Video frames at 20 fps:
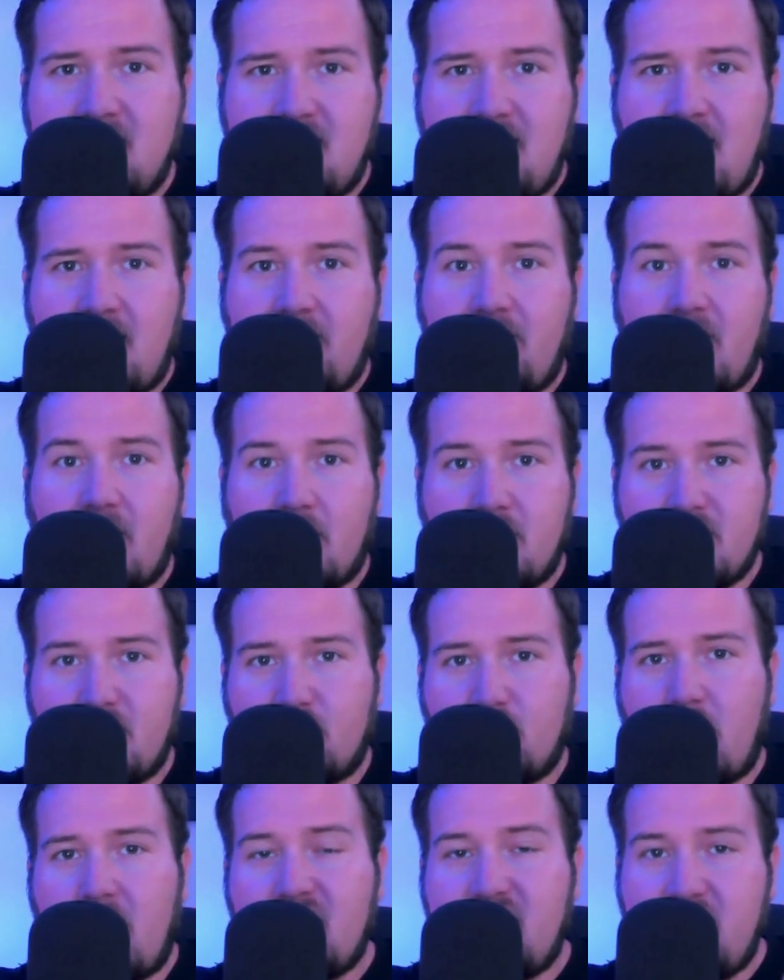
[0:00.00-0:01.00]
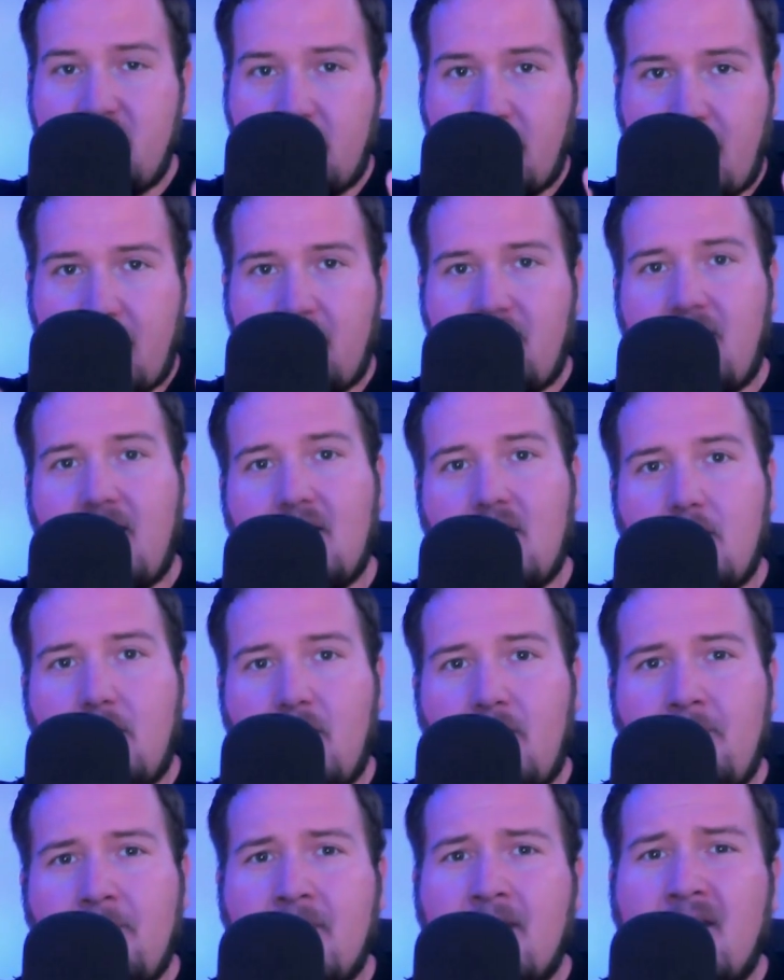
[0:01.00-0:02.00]
see if there was a rushing lane
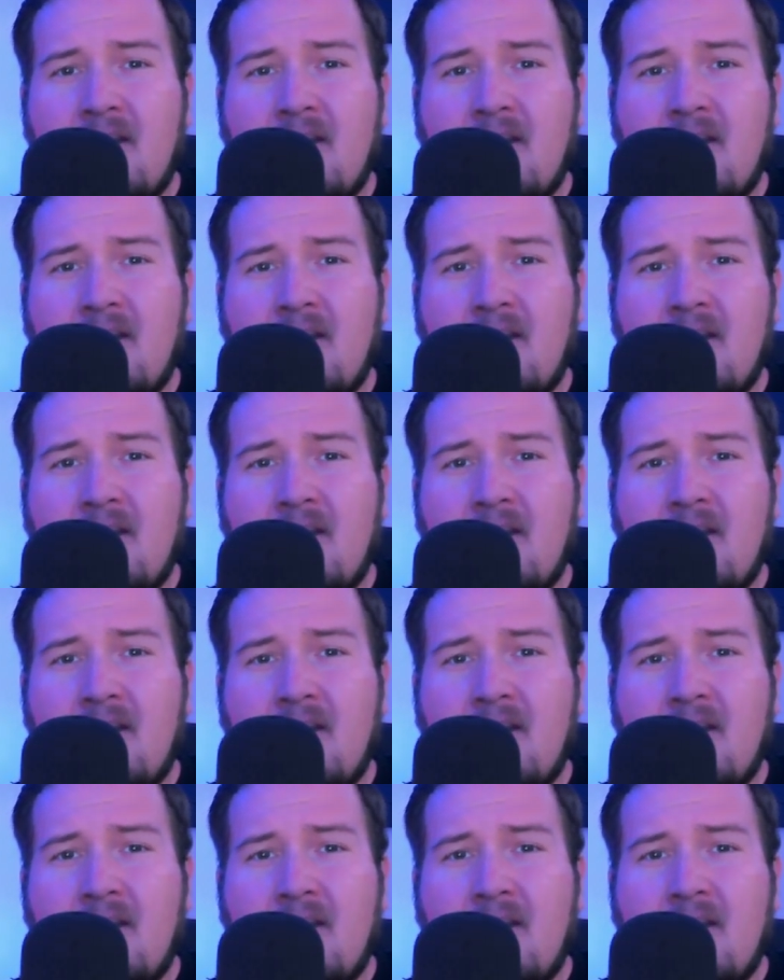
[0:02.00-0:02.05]
available.